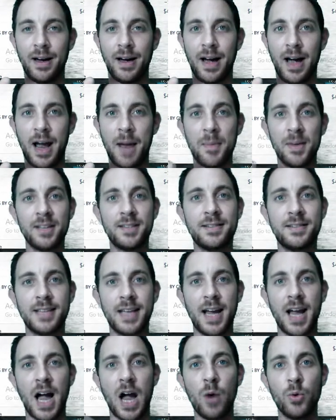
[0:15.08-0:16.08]
I must say
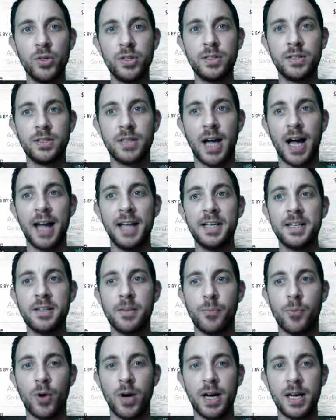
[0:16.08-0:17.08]
I was highly
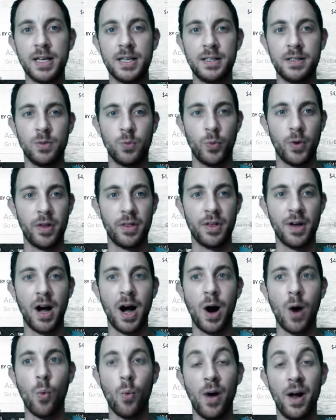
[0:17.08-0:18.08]
surprised with
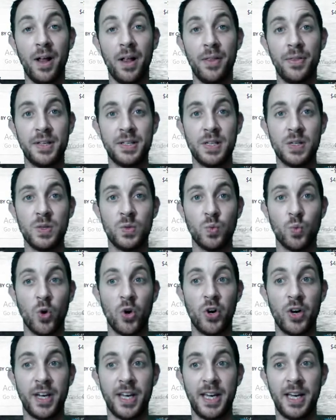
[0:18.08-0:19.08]
how well this is
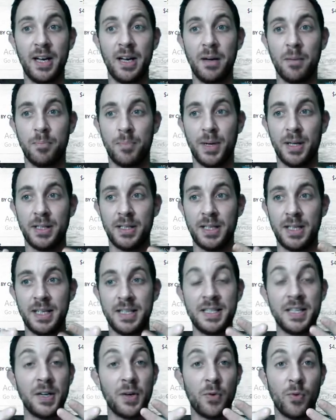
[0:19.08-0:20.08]
working, but
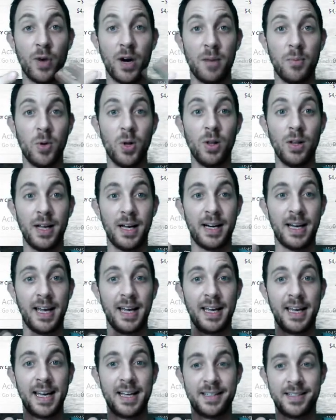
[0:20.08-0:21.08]
it's incredible and I
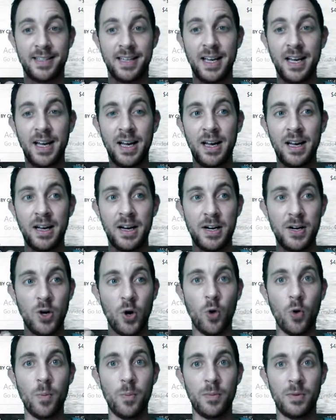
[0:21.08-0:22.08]
guess
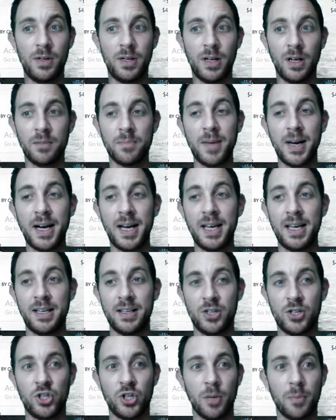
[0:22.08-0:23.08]
no, not many
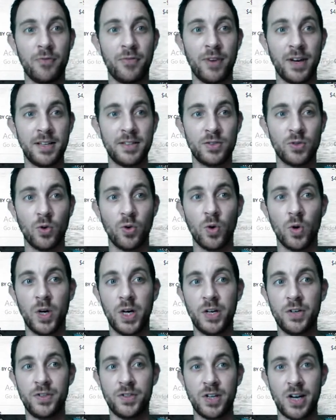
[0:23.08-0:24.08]
Shopify store
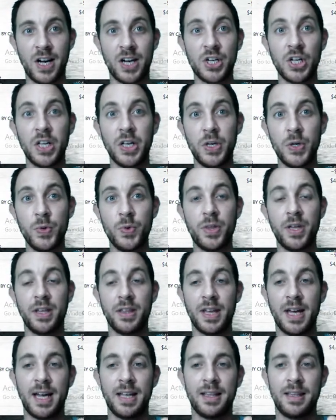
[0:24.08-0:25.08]
owners actually
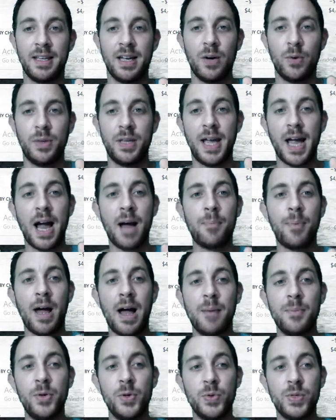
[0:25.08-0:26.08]
using that. Now, the app
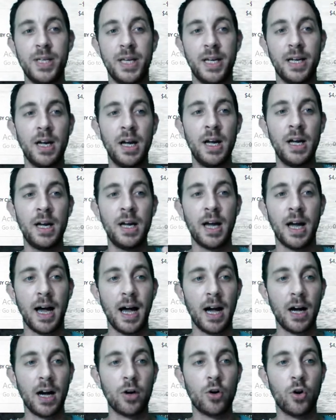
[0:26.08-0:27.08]
I'm using
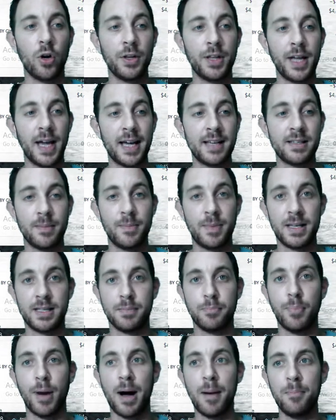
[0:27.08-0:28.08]
uh, called
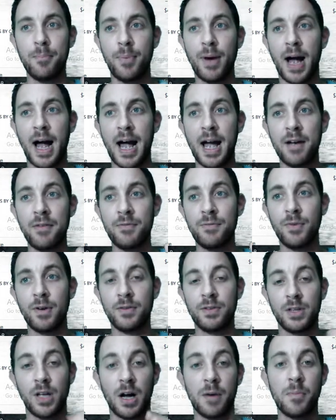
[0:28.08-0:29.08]
SMS Bump.
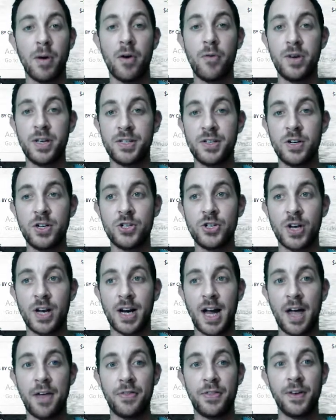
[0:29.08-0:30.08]
I've done my research
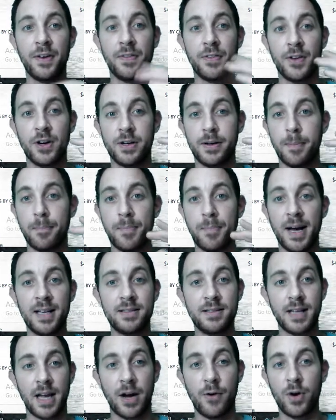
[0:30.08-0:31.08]
and I think they're the
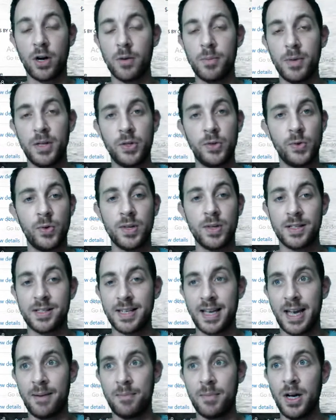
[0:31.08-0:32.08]
best. I recommend you do the
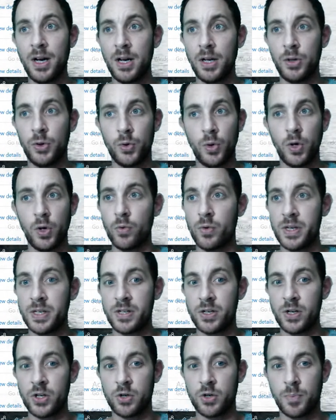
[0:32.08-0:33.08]
same. Do your
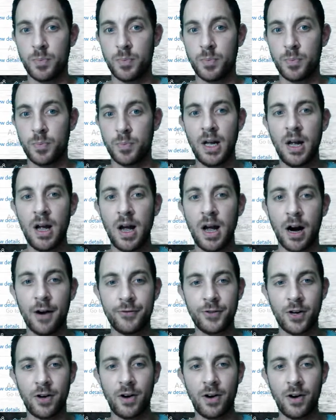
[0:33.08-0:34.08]
research, but
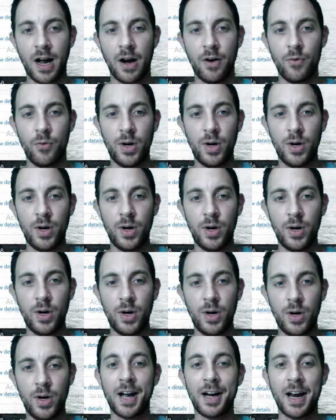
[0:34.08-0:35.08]
after I really
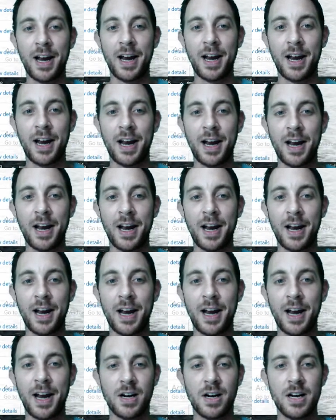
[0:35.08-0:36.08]
tried everything,
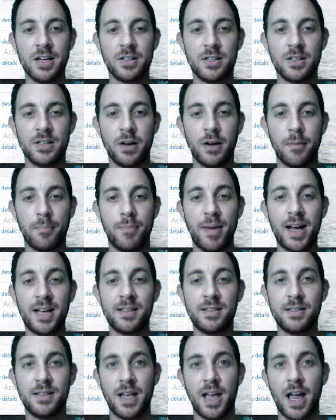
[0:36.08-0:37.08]
these guys are the
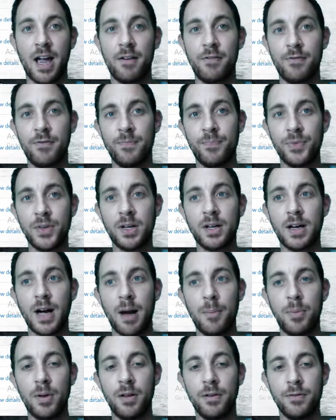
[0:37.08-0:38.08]
best. They have a
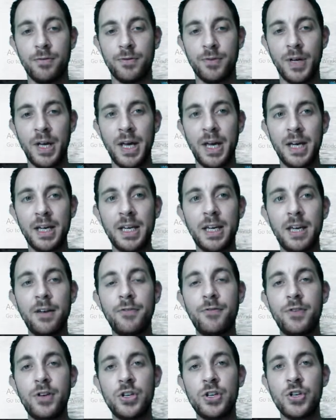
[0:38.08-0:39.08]
couple of
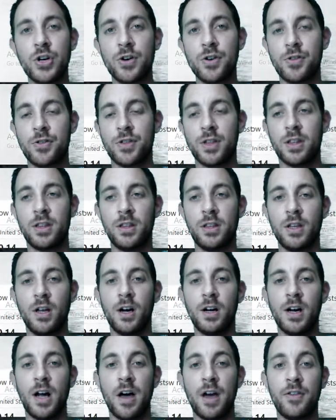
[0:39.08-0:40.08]
key features that
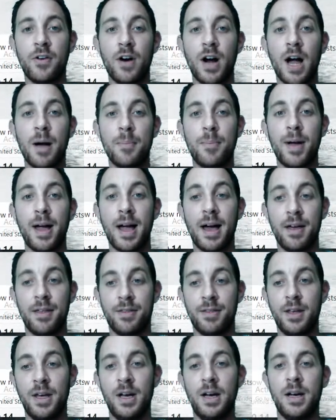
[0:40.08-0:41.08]
none other app
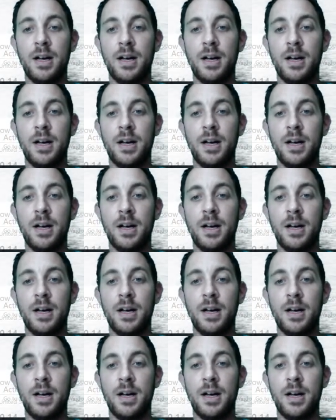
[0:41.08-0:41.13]
have.